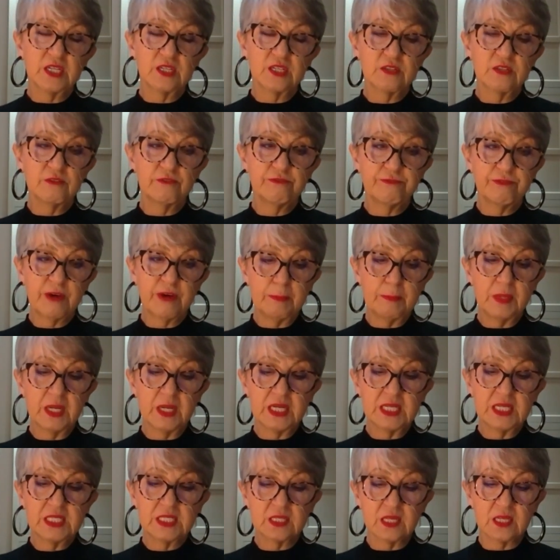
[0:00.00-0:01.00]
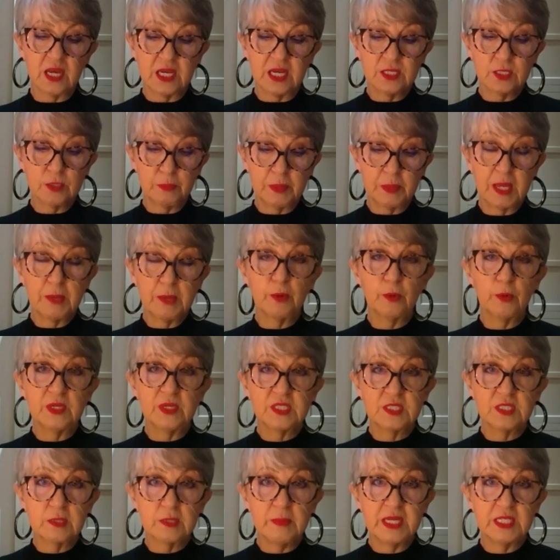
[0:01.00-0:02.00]
to families and to people
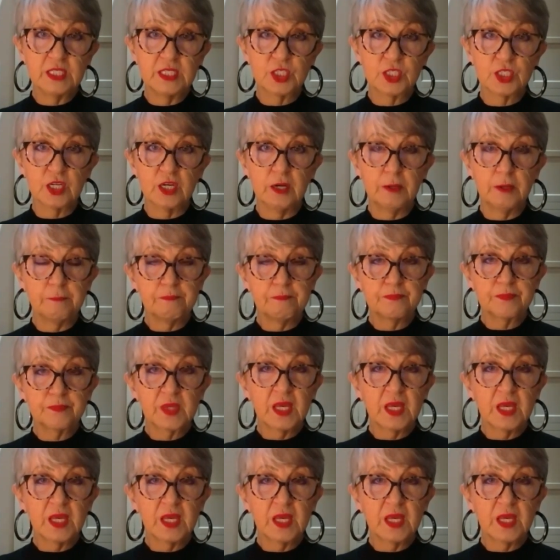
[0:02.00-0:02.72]
with dementia.